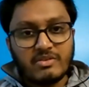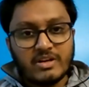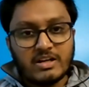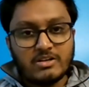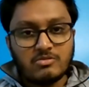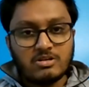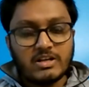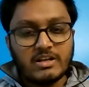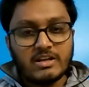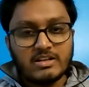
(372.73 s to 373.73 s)
favorite. I
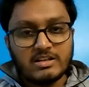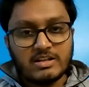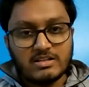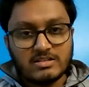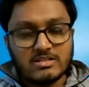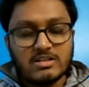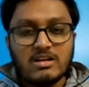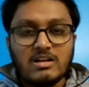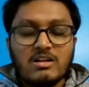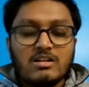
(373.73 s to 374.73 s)
don't like anything else.